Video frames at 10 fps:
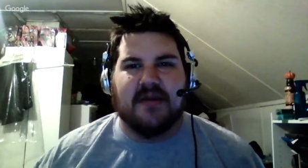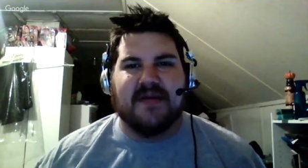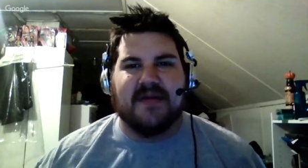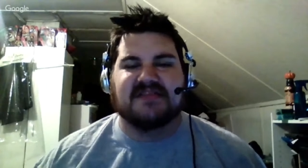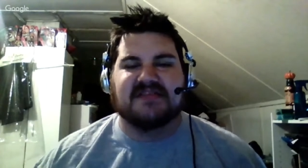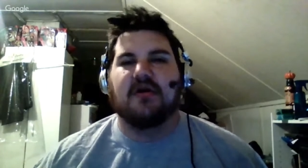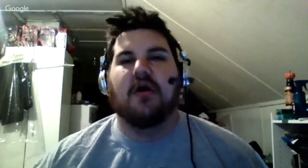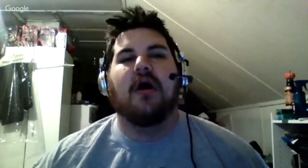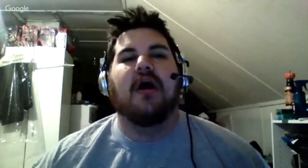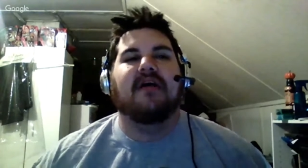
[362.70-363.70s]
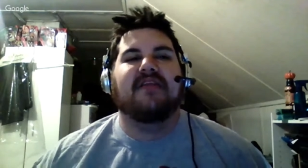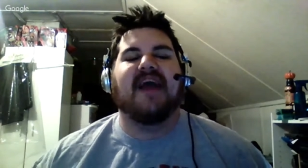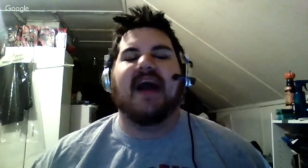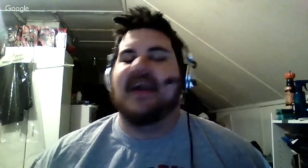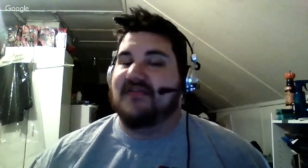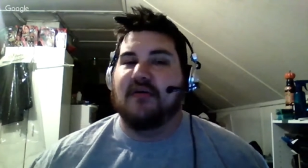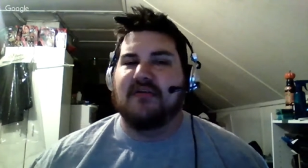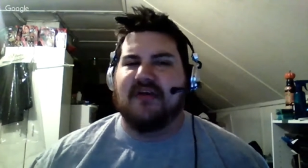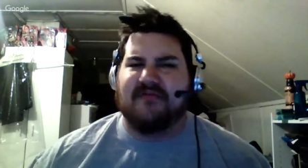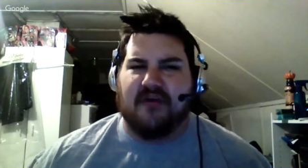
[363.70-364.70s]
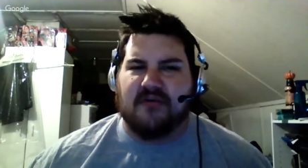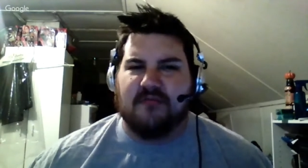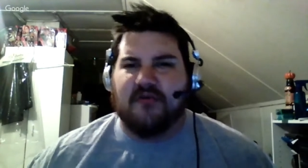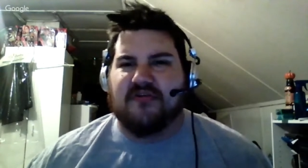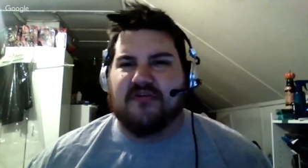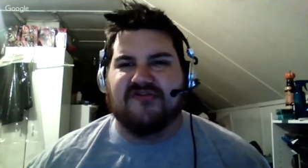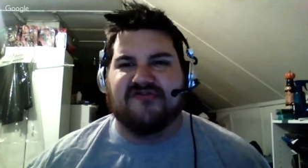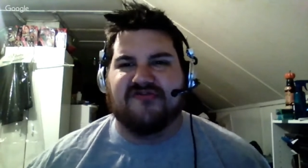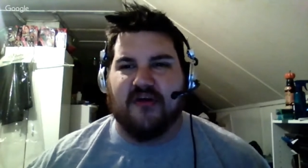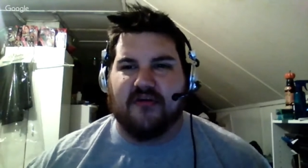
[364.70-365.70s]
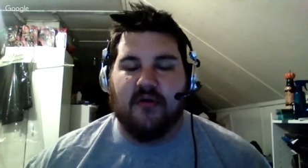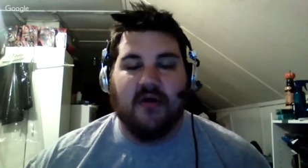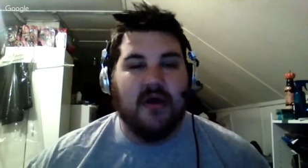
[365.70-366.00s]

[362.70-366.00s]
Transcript: up against the Ayatollah of rock and roll, Chris Jericho.